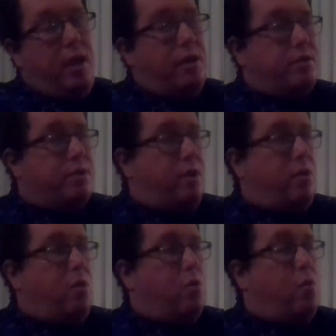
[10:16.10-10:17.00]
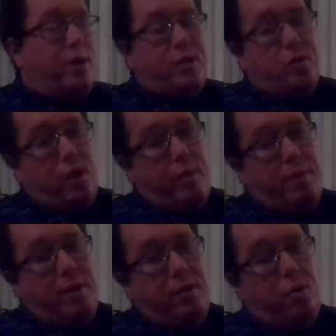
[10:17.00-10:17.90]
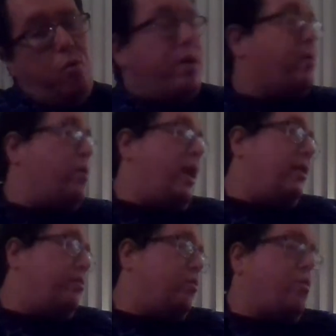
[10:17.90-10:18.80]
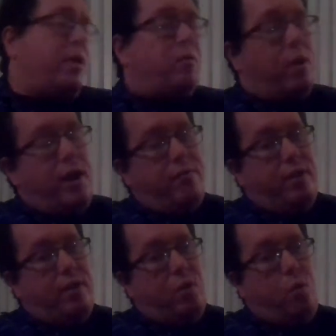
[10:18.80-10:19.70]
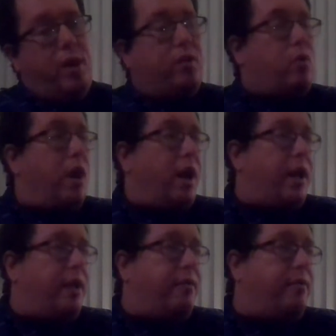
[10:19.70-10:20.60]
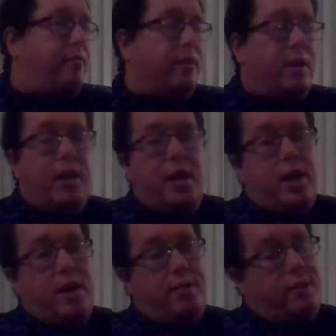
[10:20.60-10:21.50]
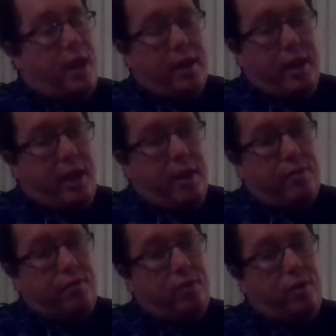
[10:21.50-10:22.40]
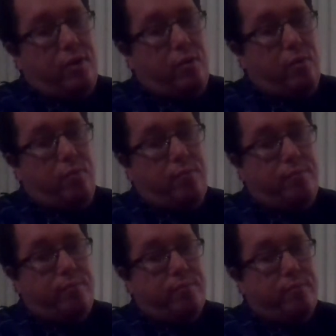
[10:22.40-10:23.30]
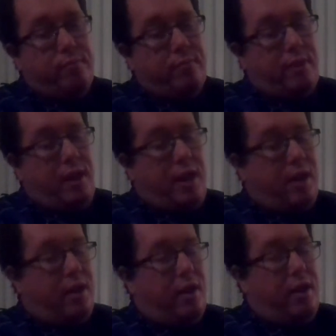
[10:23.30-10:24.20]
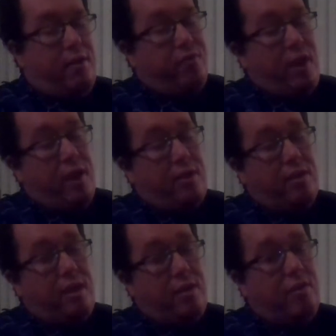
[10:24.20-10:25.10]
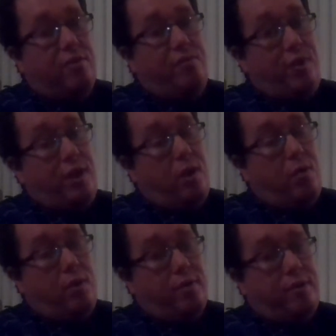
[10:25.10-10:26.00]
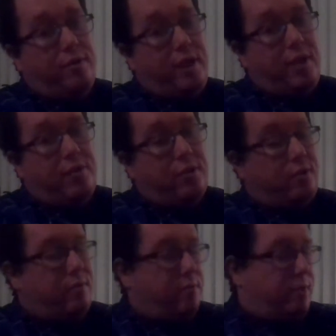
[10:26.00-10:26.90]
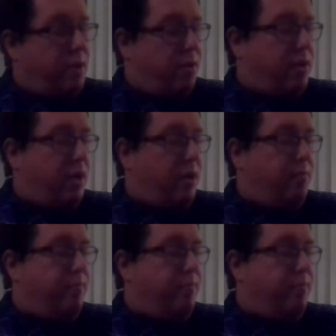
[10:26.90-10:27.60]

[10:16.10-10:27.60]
So, quit screaming, quit ranting, quit raving, quit crying. He's not going to answer you. And if anything, this video is his answer. Okay.